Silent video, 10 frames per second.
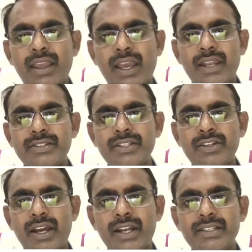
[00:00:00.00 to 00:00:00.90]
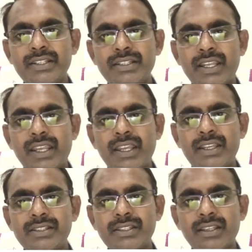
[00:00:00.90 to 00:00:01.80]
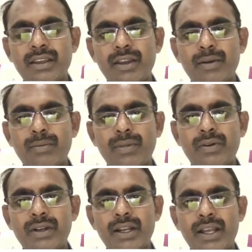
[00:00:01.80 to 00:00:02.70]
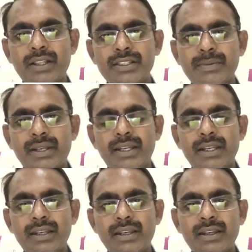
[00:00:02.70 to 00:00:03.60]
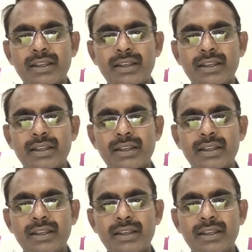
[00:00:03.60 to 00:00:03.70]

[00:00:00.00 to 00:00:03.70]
and zero adjusting is mounted on the spindle,